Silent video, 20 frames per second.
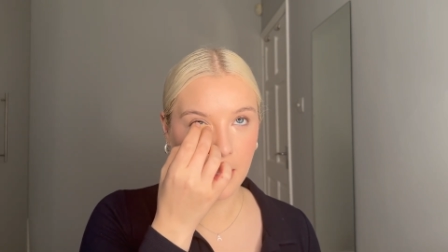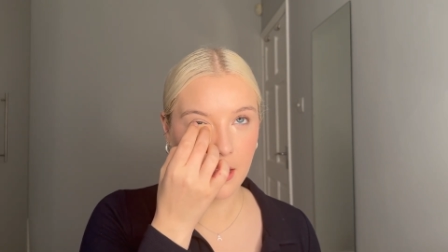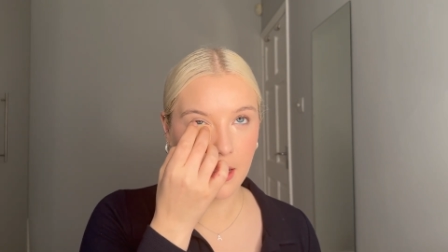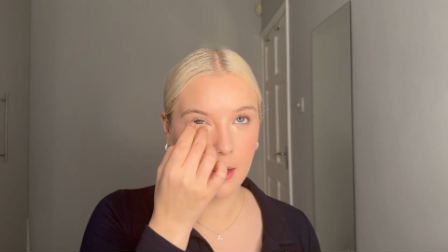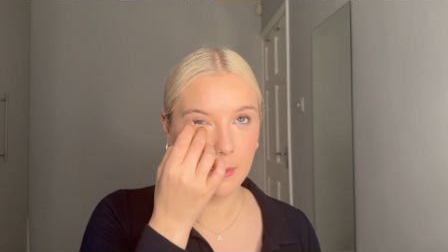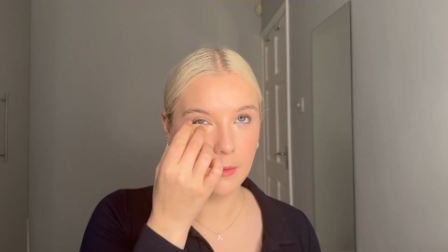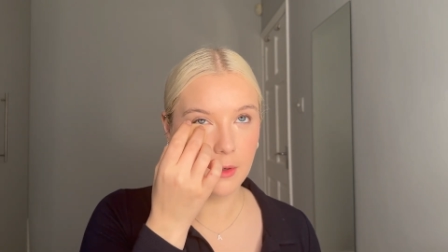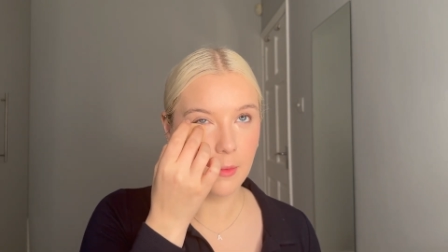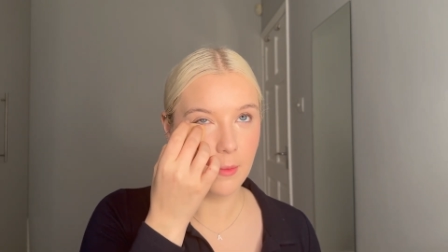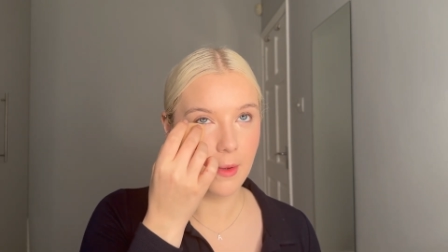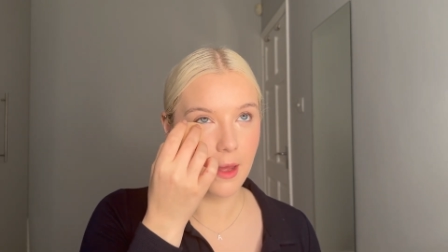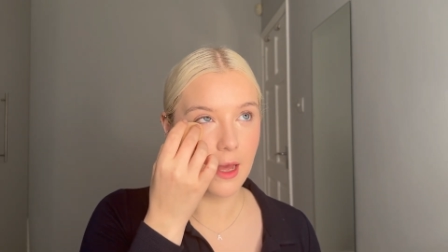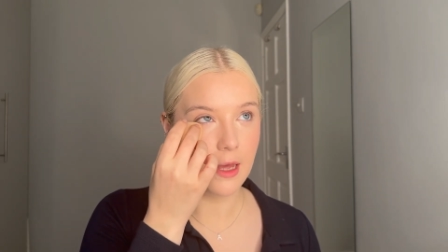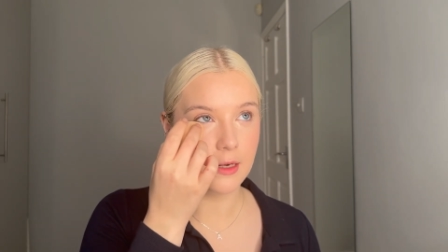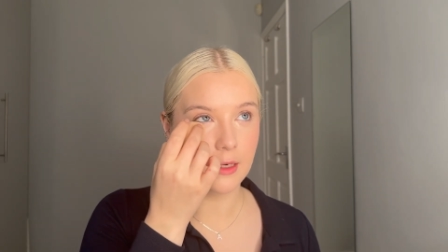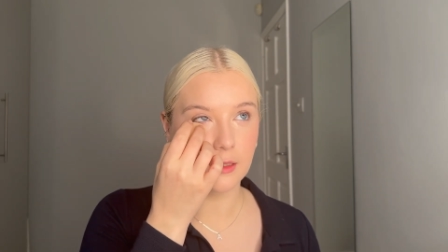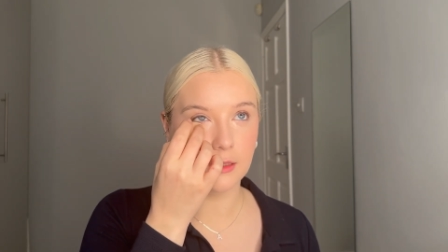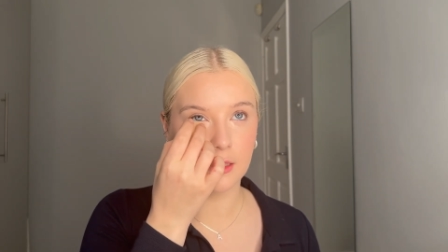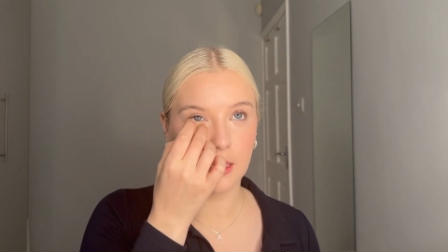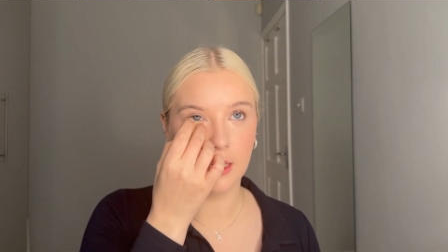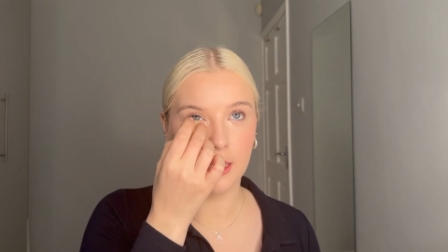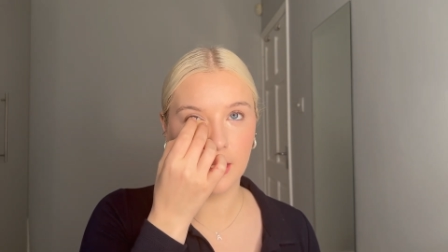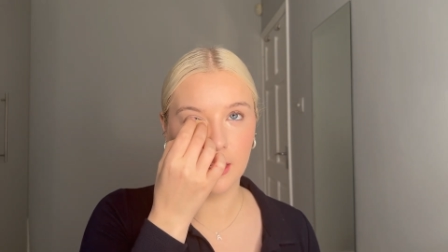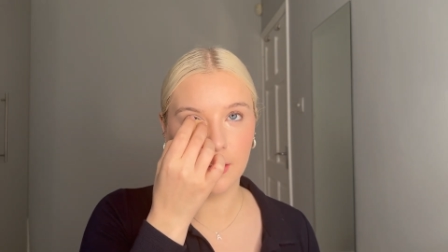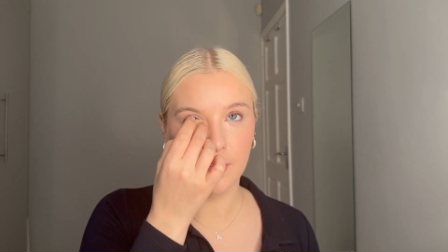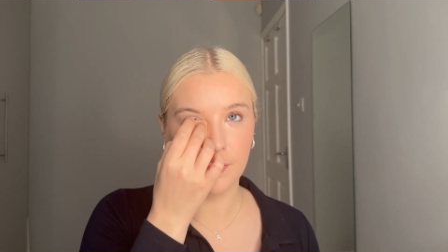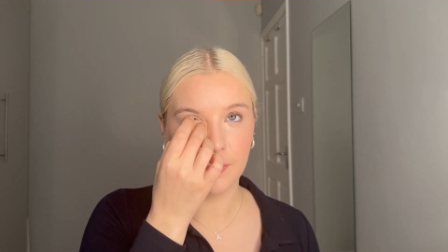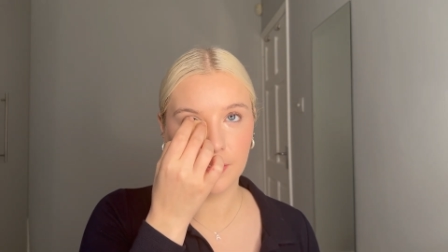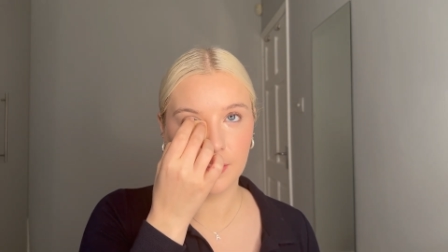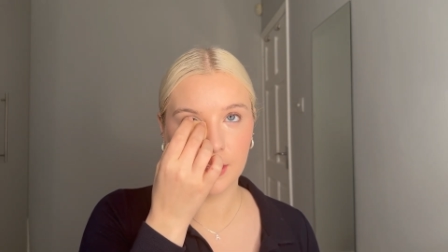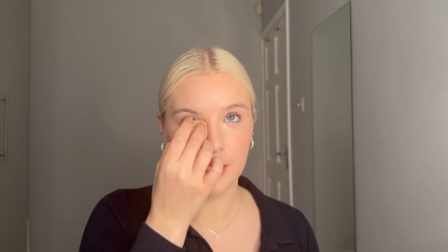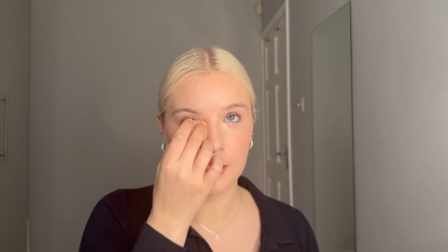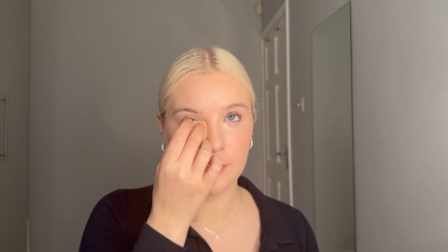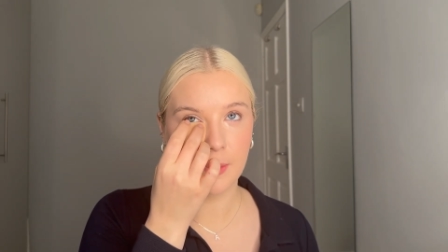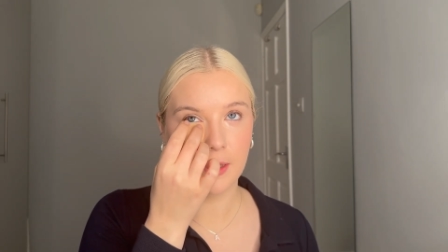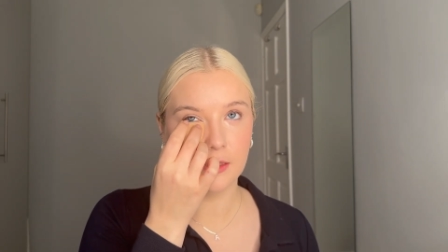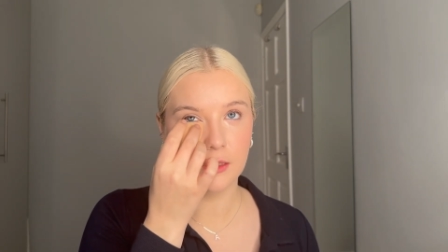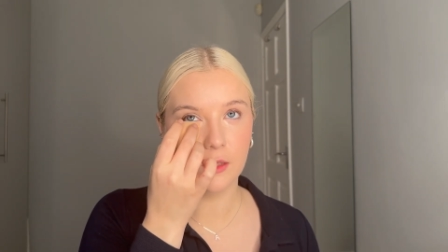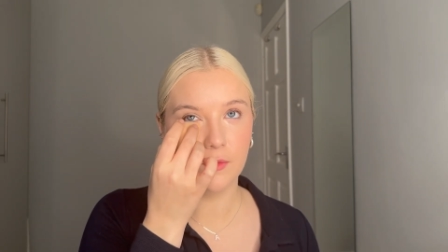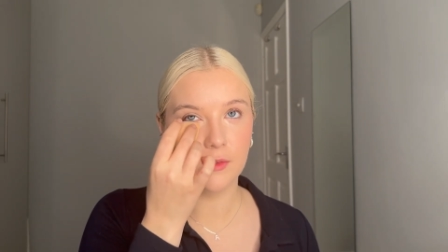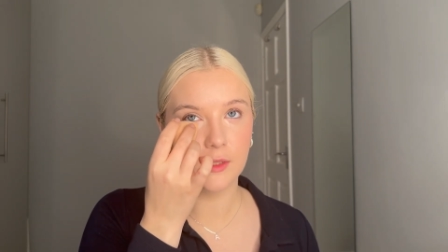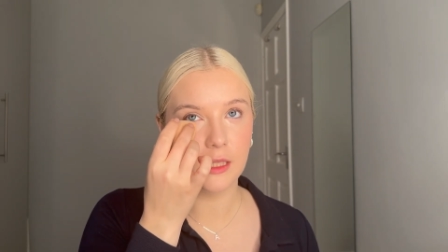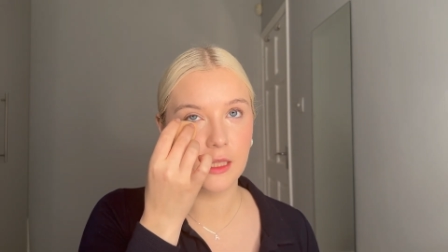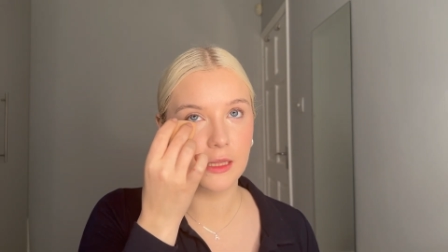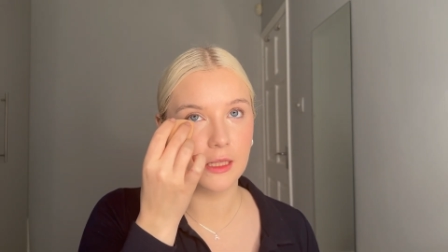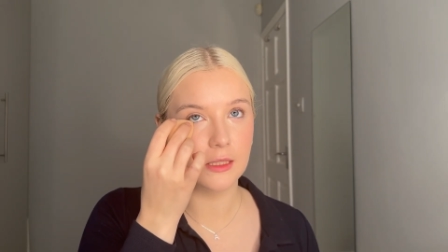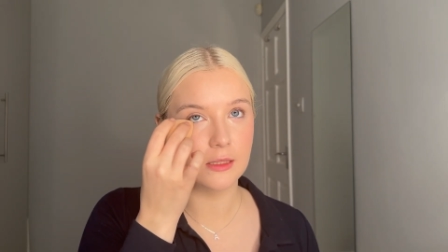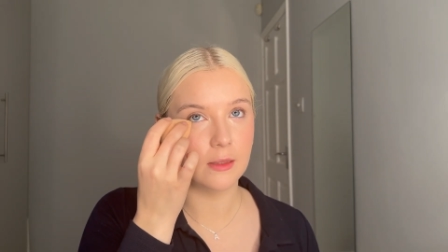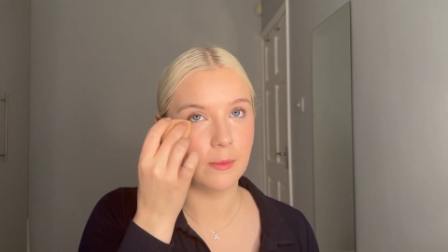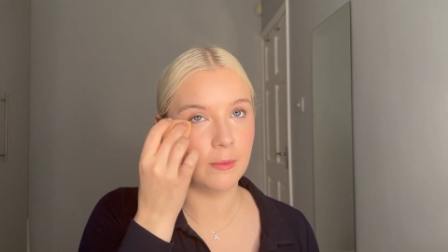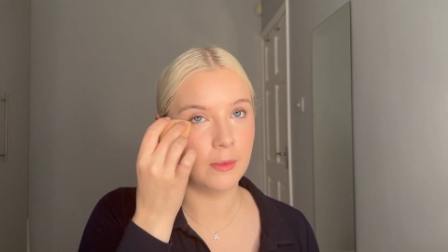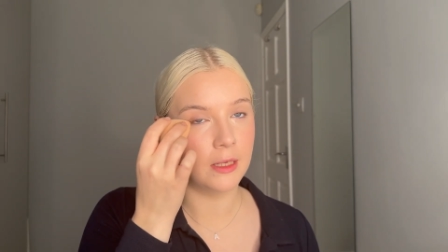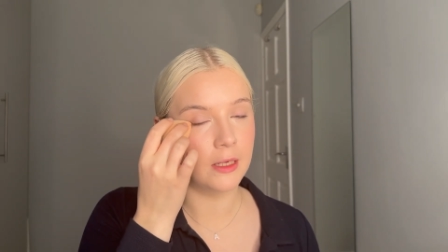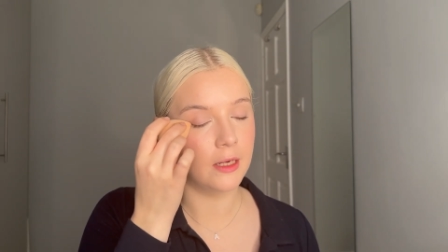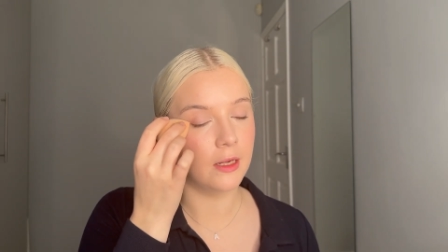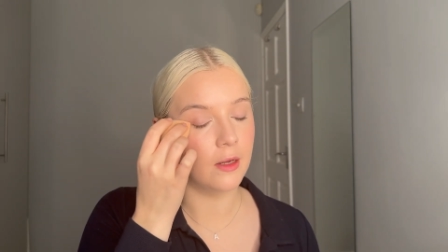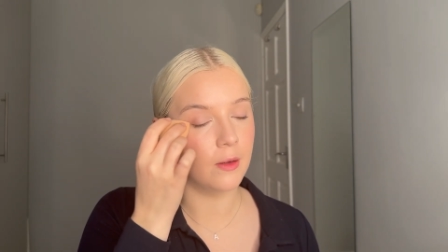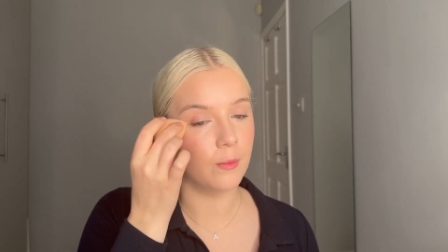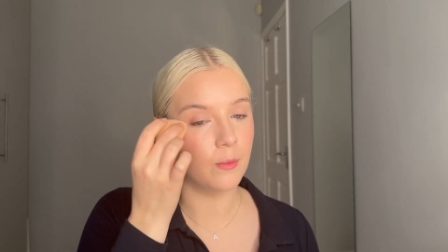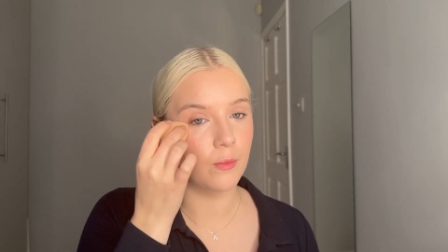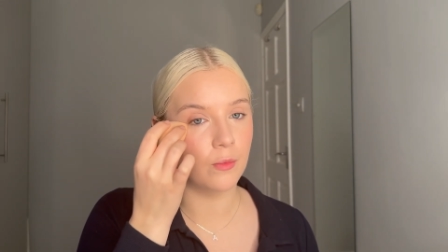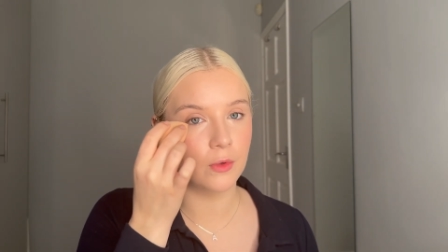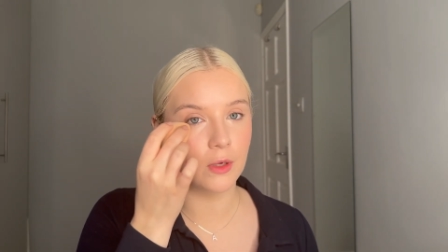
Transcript: I'm not mad actually, especially for something that's a medium